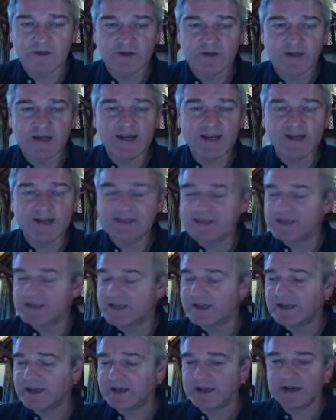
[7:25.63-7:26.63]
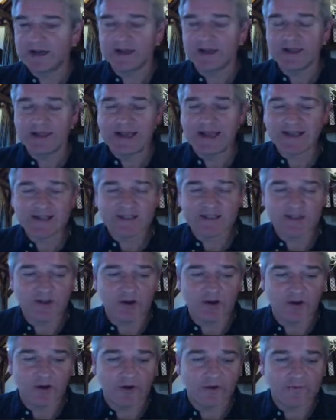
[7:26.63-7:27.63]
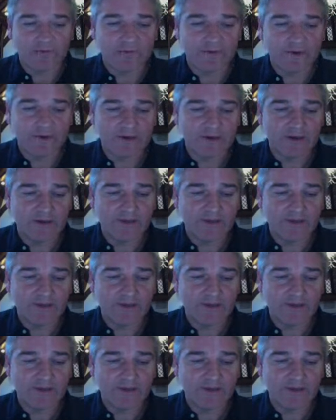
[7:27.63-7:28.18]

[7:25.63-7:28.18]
that is the last of the